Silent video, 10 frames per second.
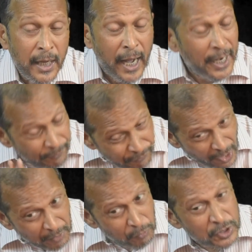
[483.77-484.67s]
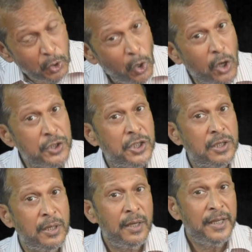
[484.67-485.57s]
An FIR was
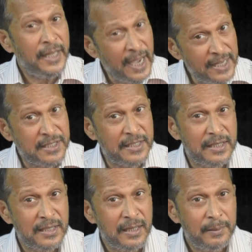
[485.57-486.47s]
lodged, yes,